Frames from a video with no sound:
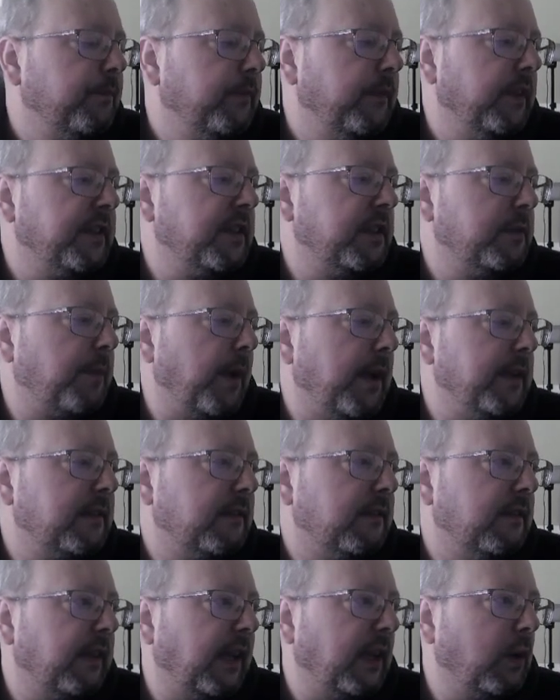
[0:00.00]
This is
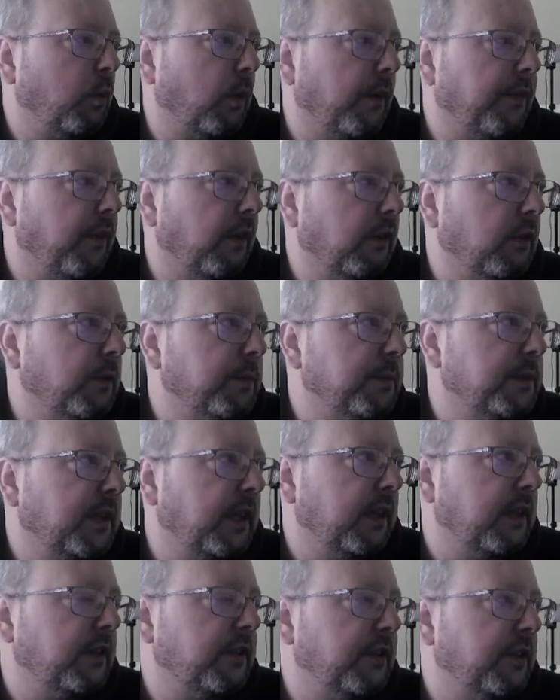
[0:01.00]
basically like what the loom's
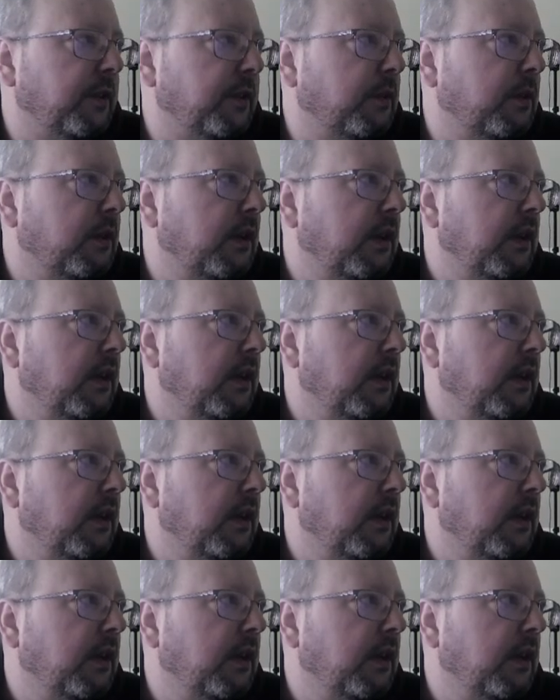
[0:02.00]
going to do.